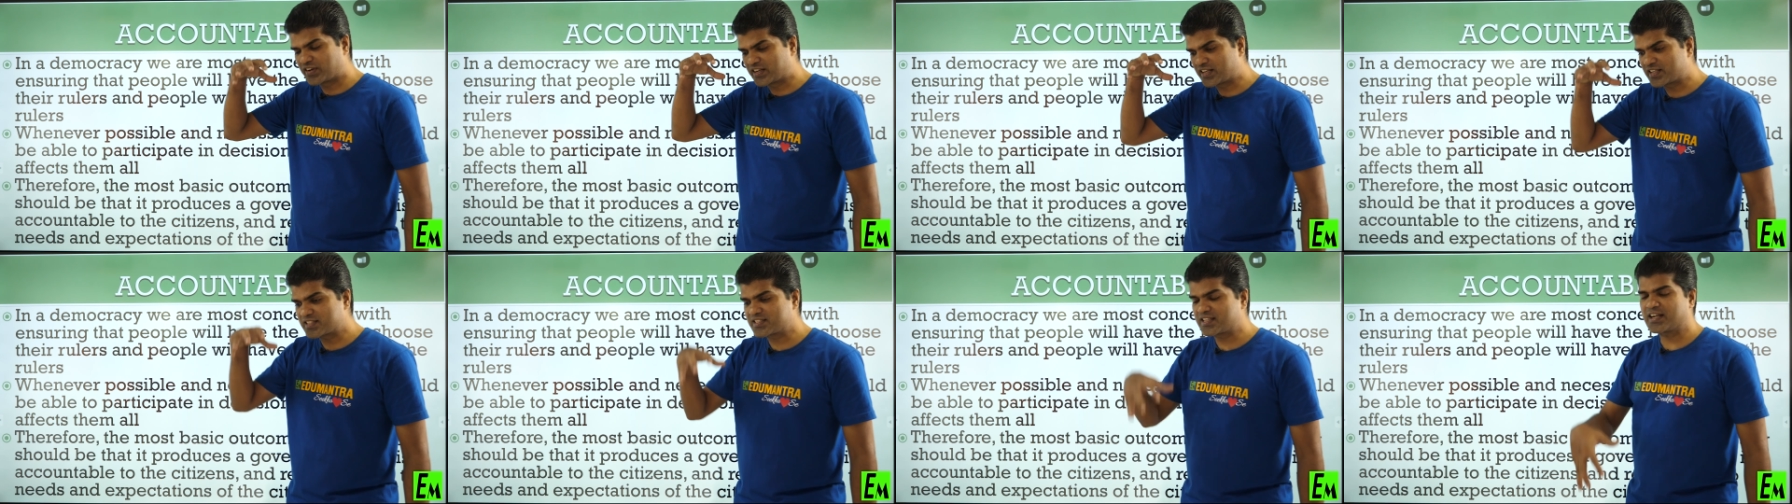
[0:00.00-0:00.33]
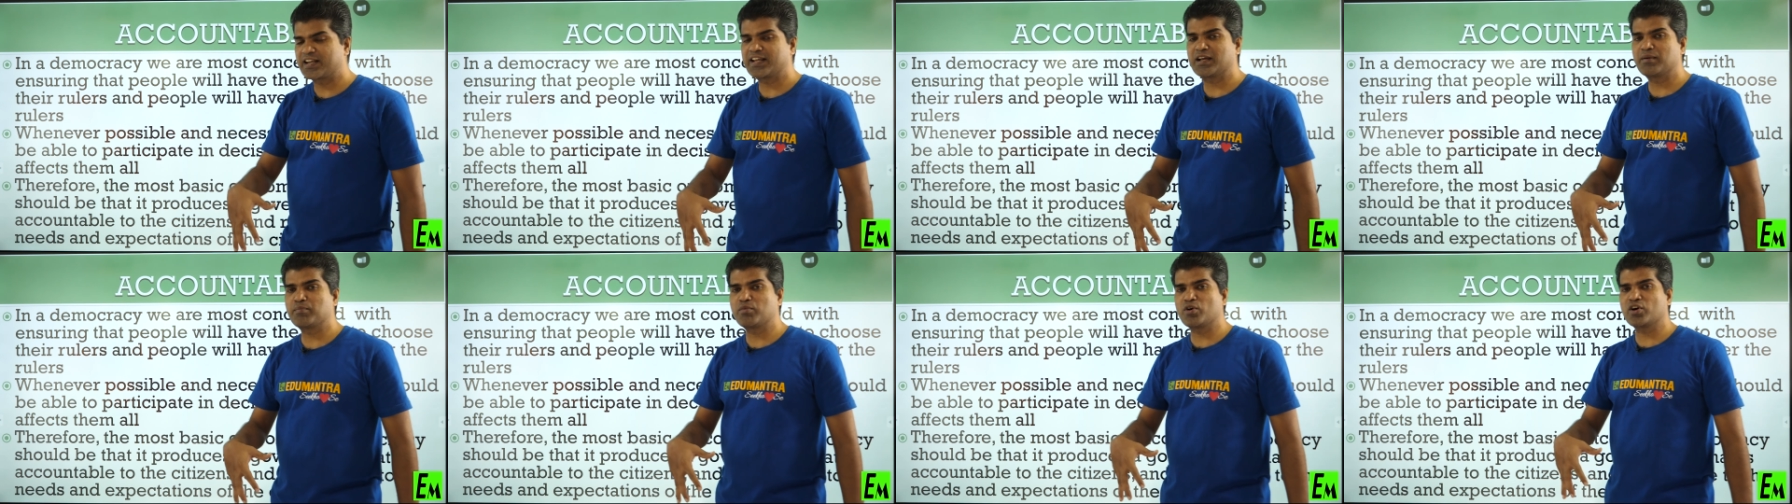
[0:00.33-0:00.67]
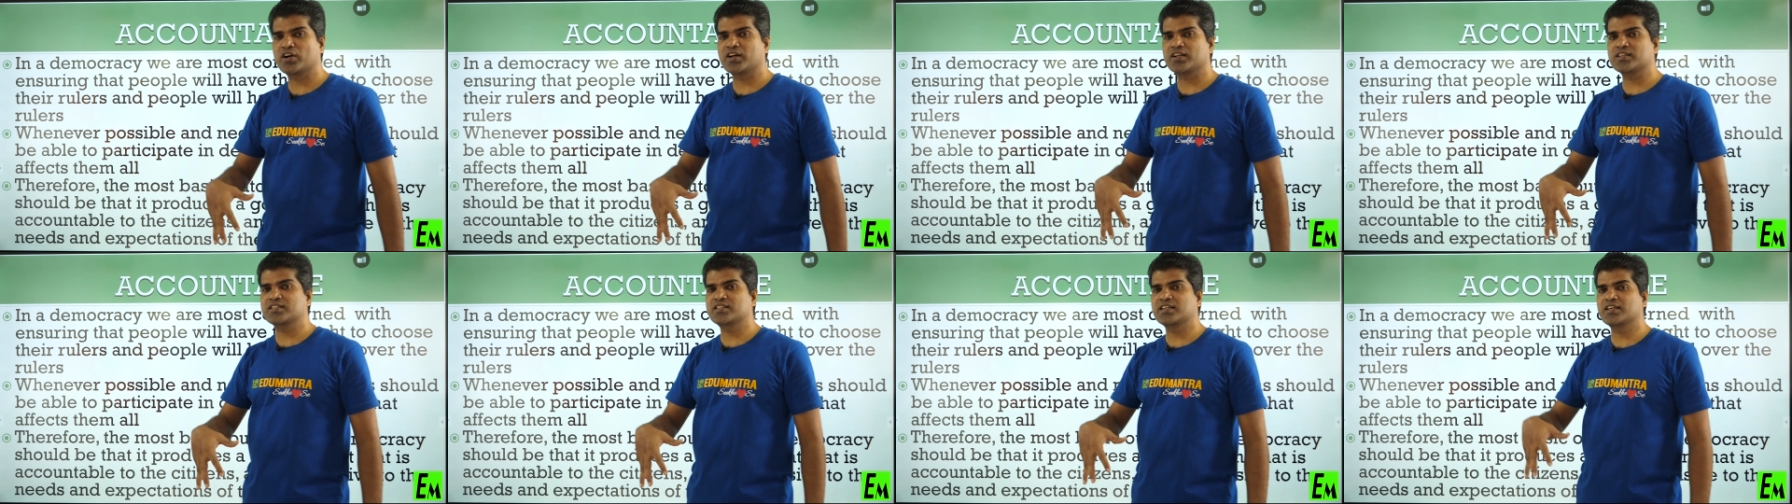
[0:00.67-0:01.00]
is a
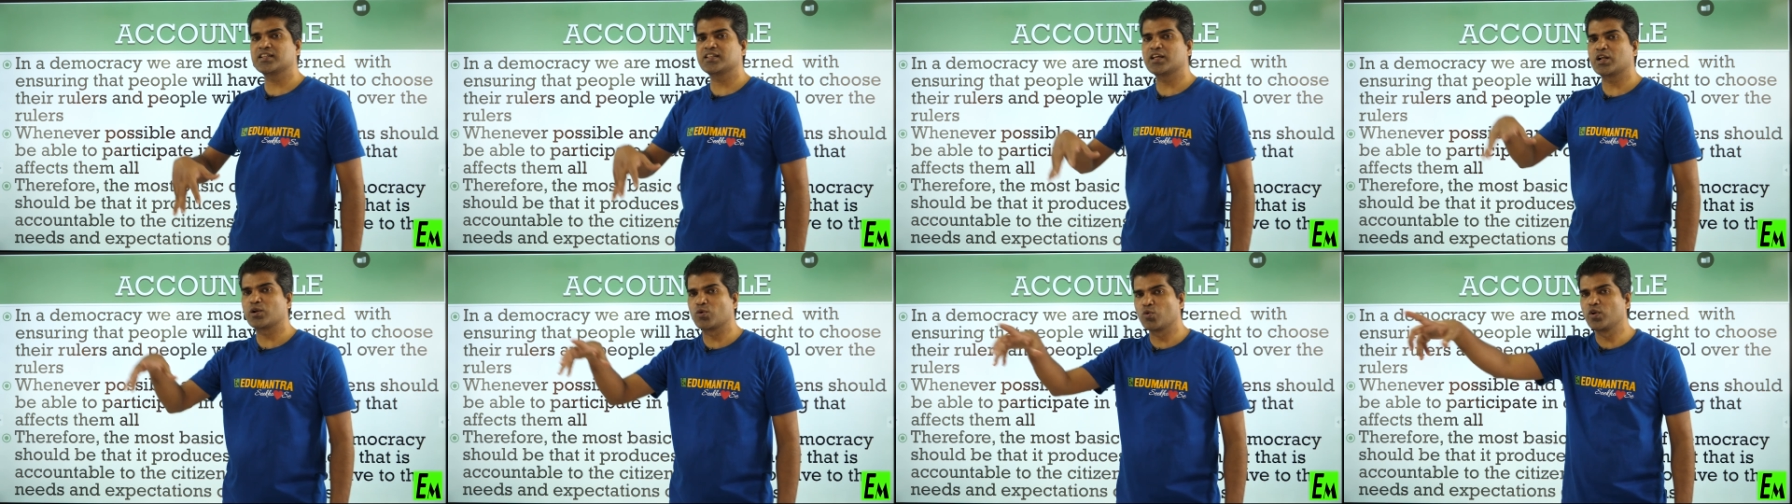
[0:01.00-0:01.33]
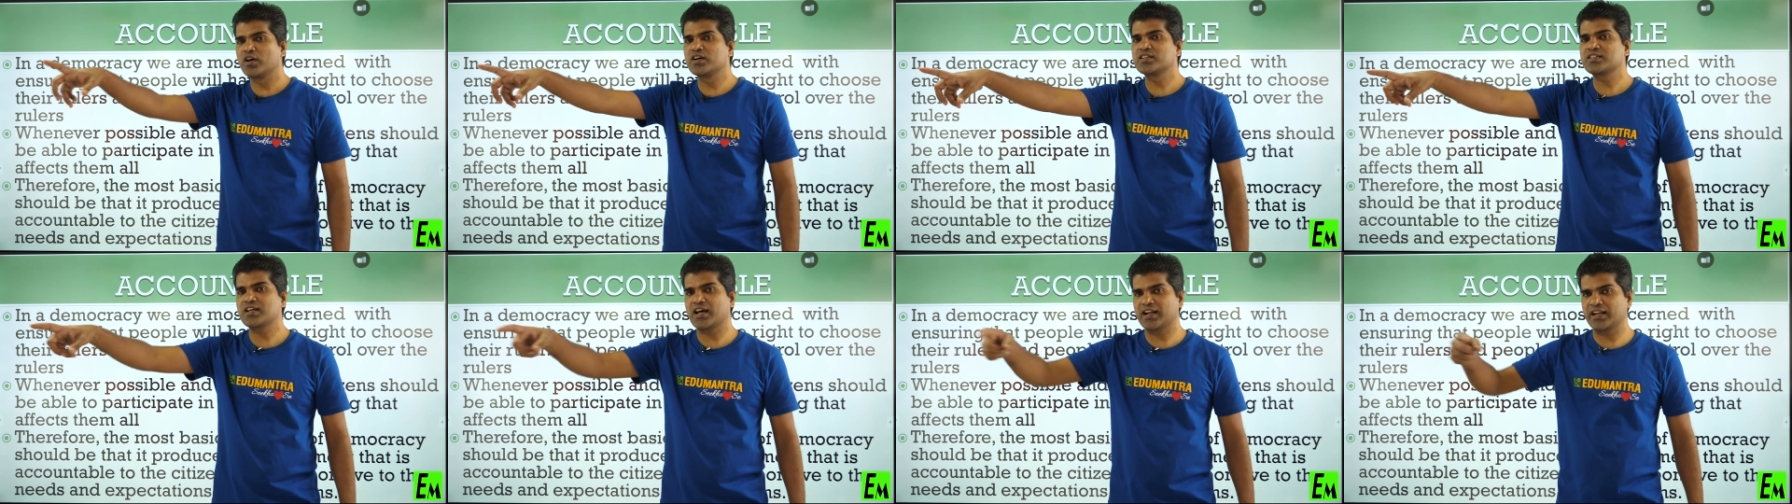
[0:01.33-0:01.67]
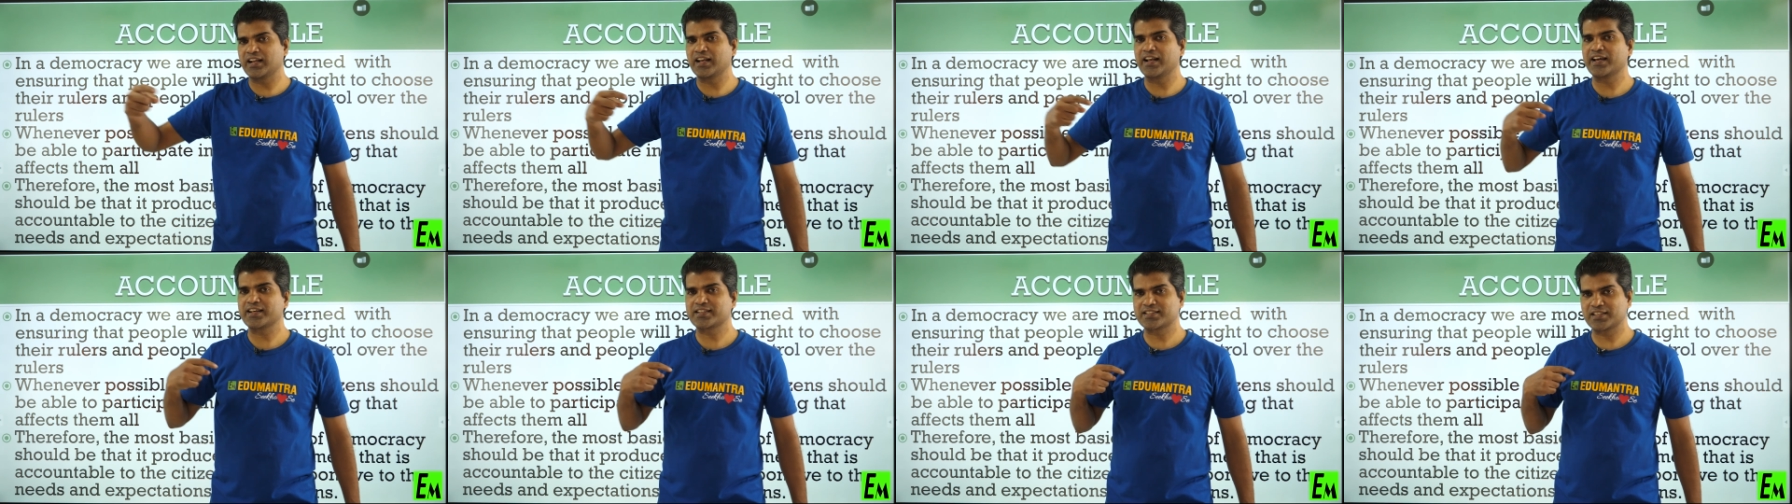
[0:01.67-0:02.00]
democracy, the rulers are
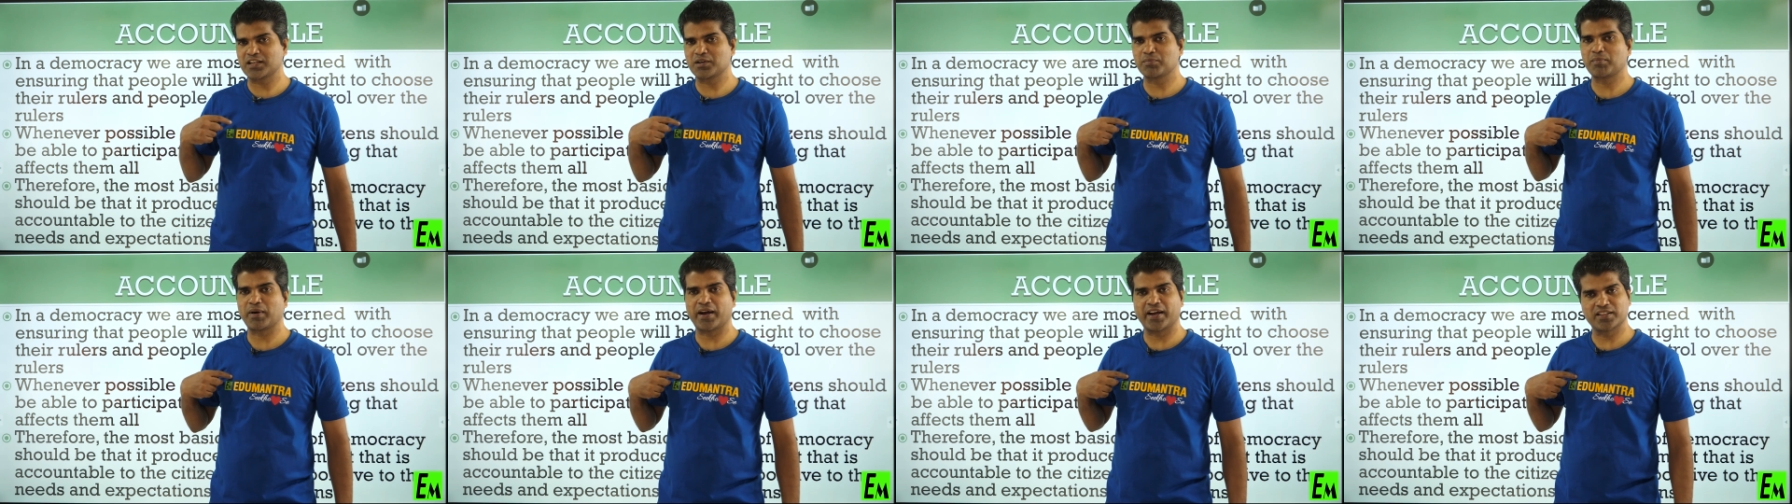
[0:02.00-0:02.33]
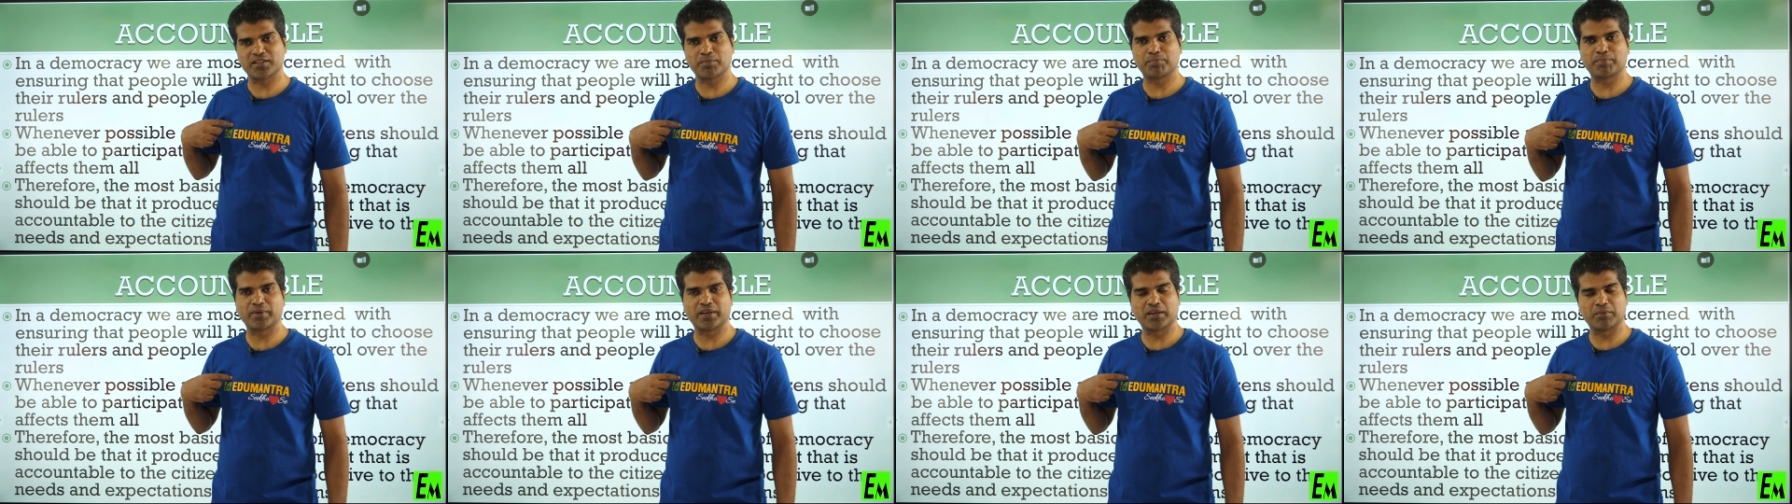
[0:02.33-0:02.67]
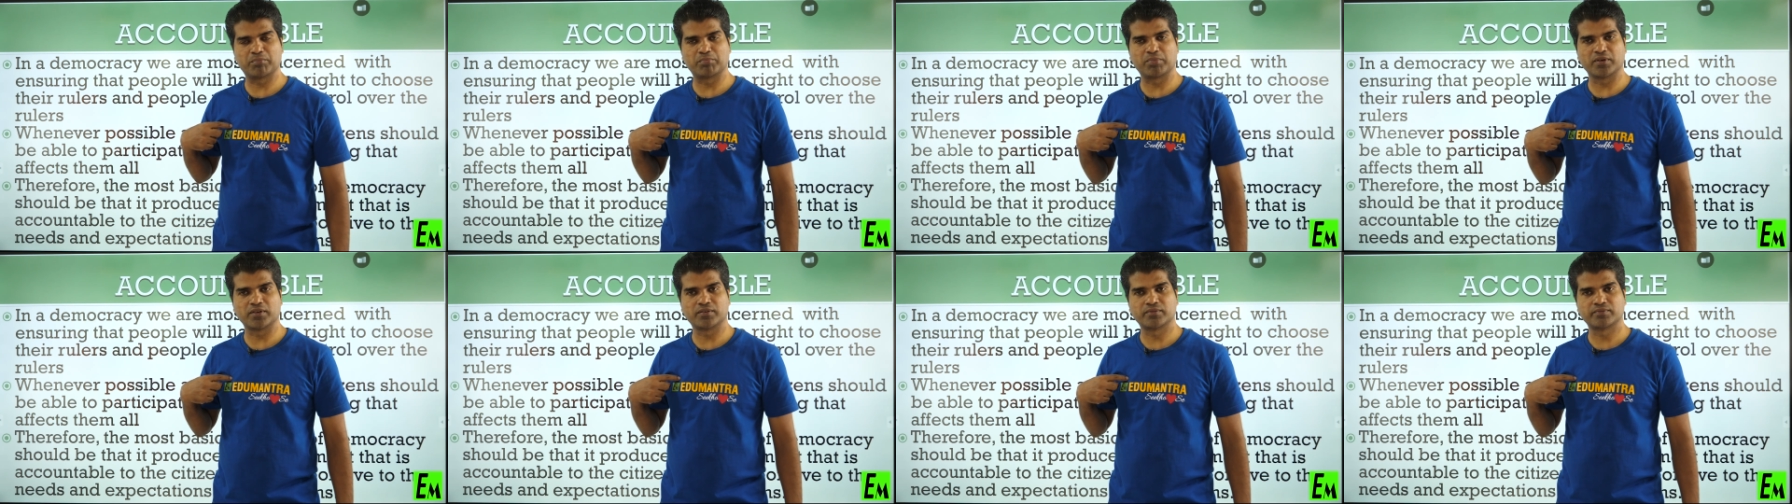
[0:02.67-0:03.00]
elected by the
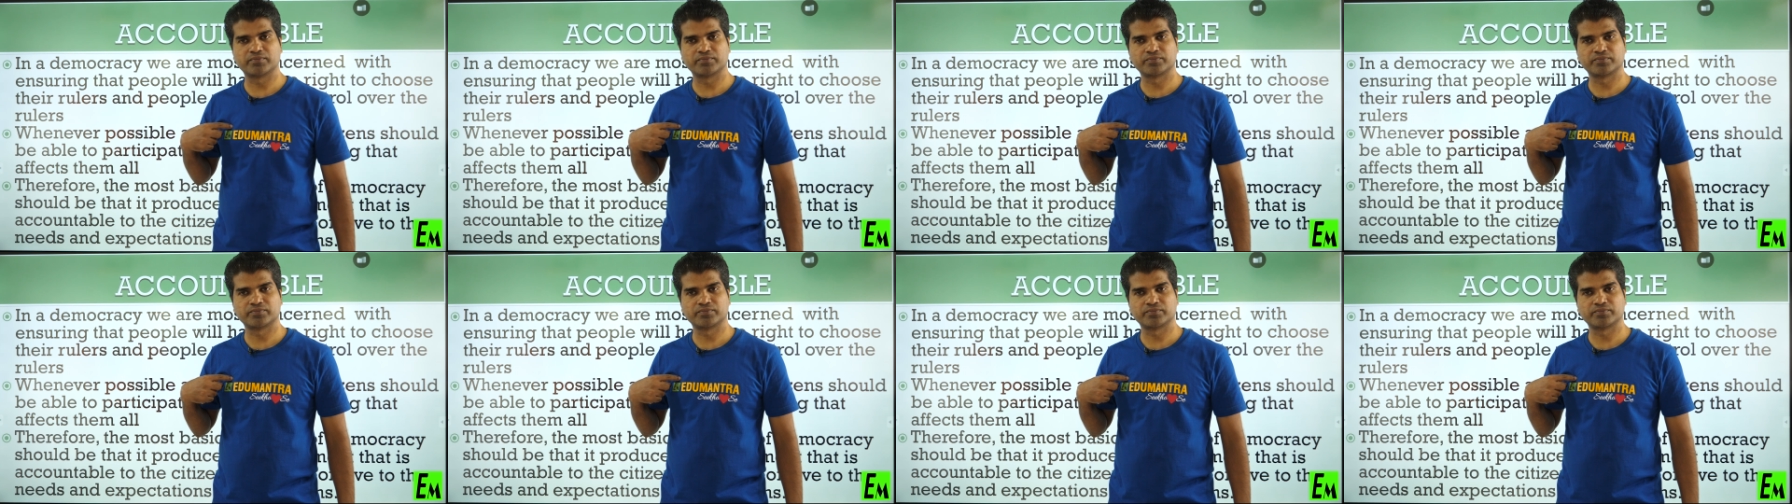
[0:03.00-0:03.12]
people.